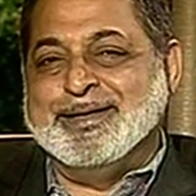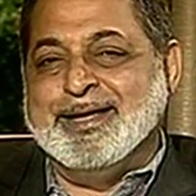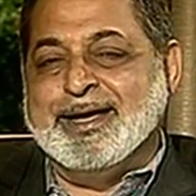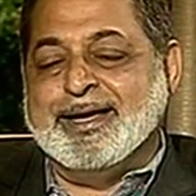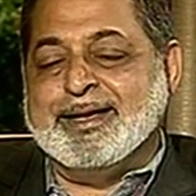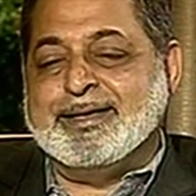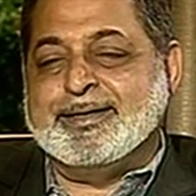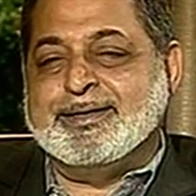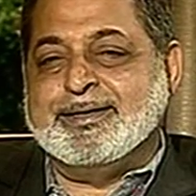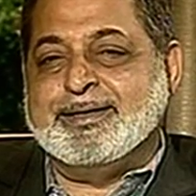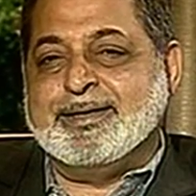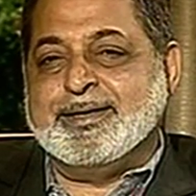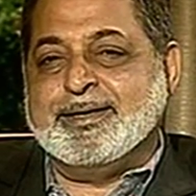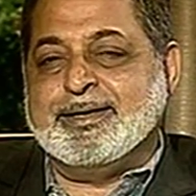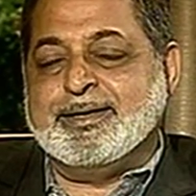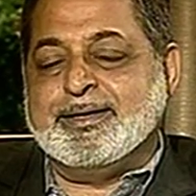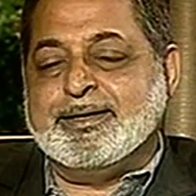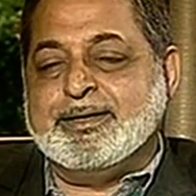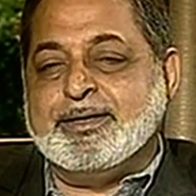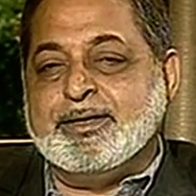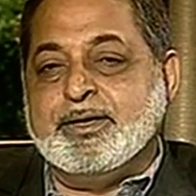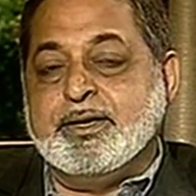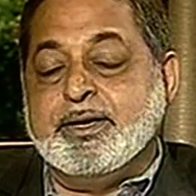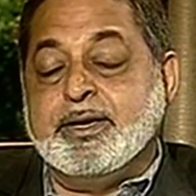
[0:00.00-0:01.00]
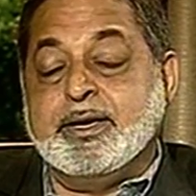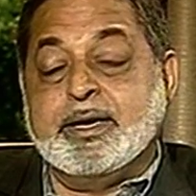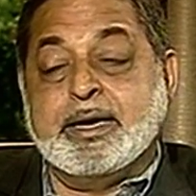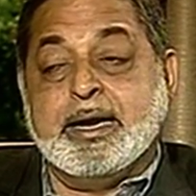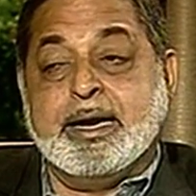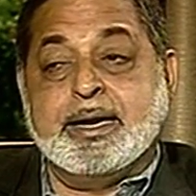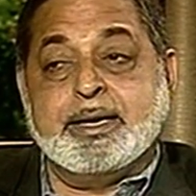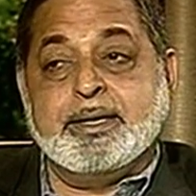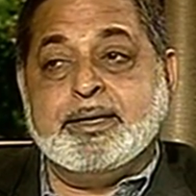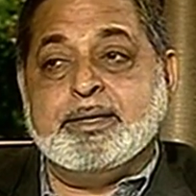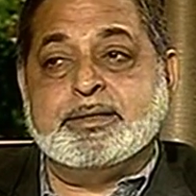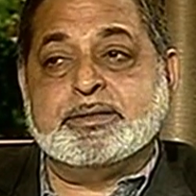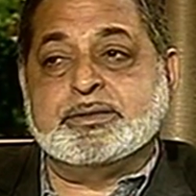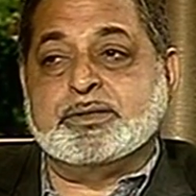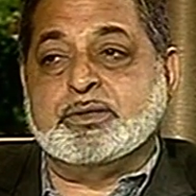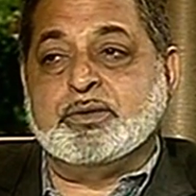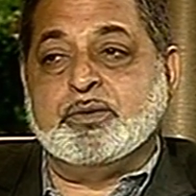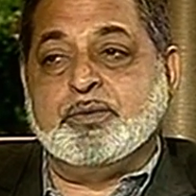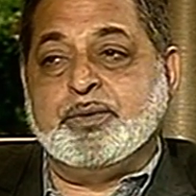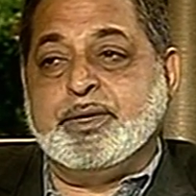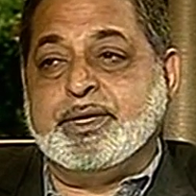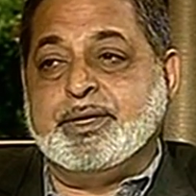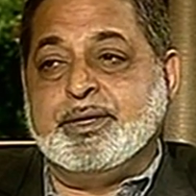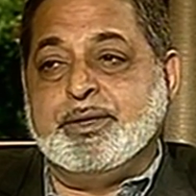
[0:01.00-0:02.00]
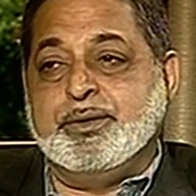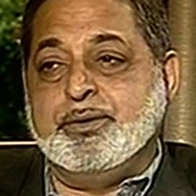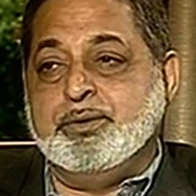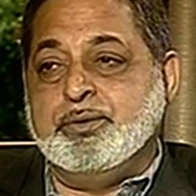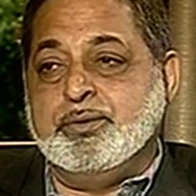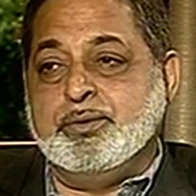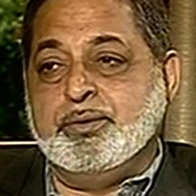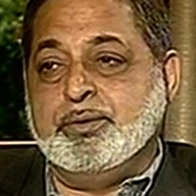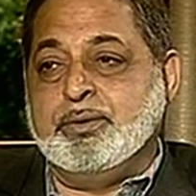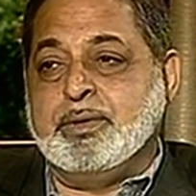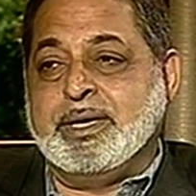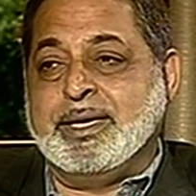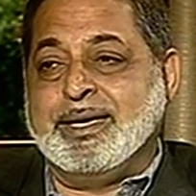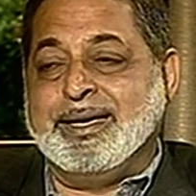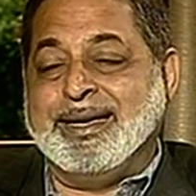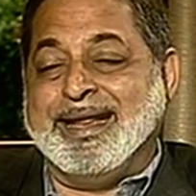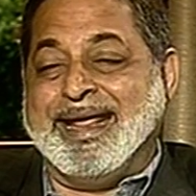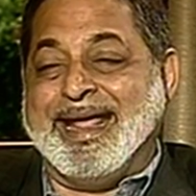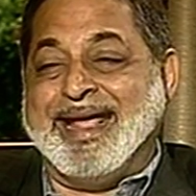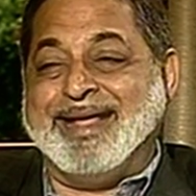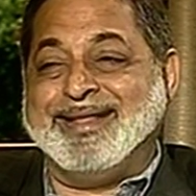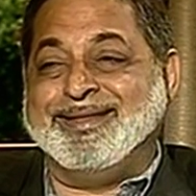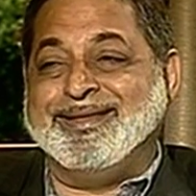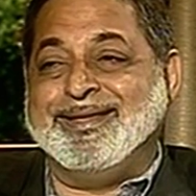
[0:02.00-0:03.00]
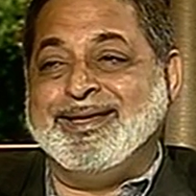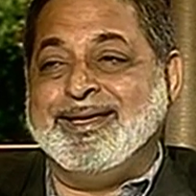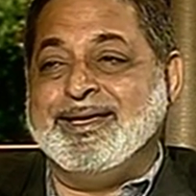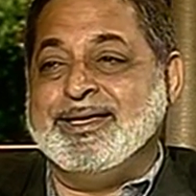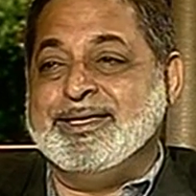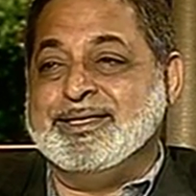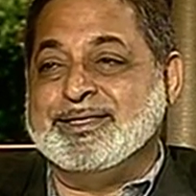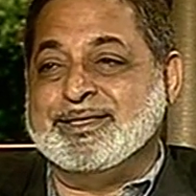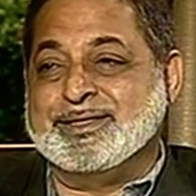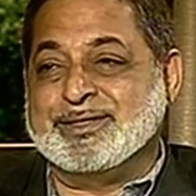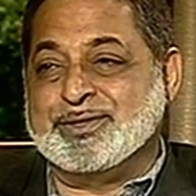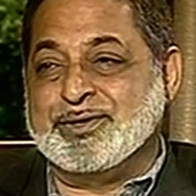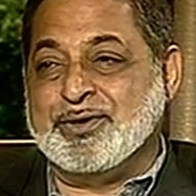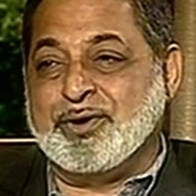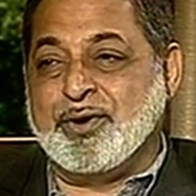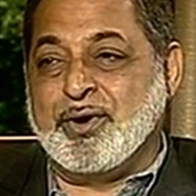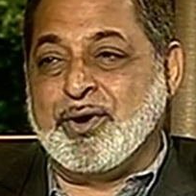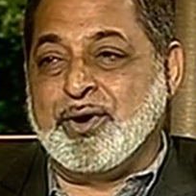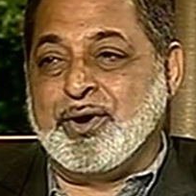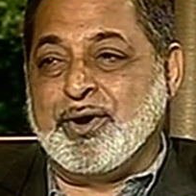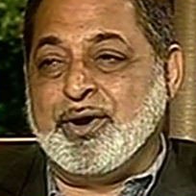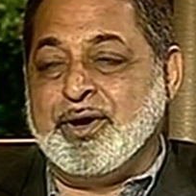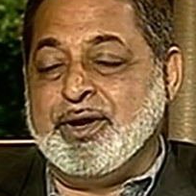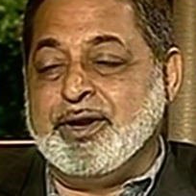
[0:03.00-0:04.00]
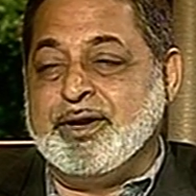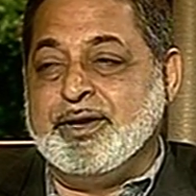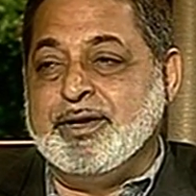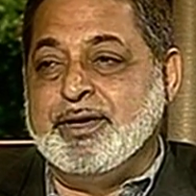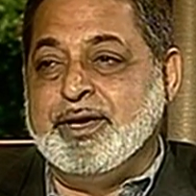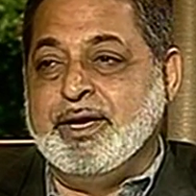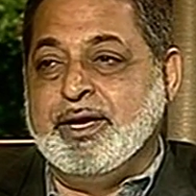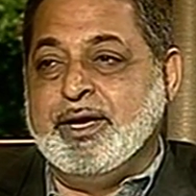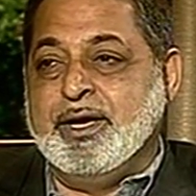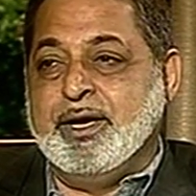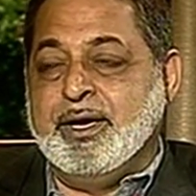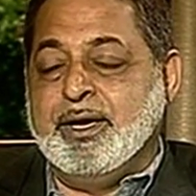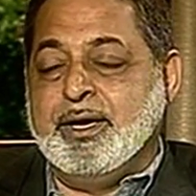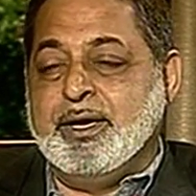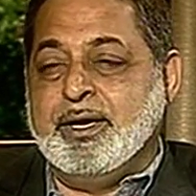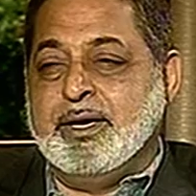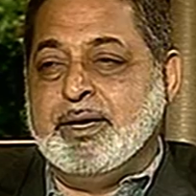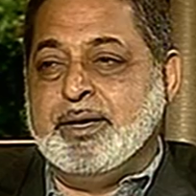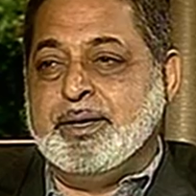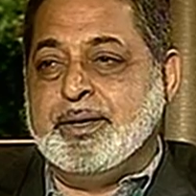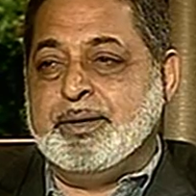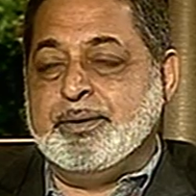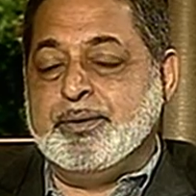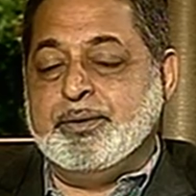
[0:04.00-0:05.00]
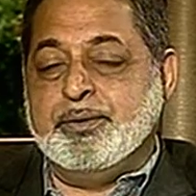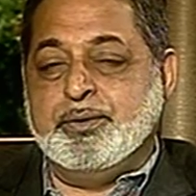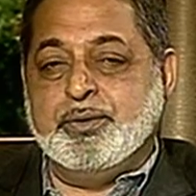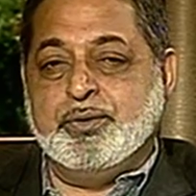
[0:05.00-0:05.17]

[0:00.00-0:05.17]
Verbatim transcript: that uh, regardless of whether you are an atheist or uh,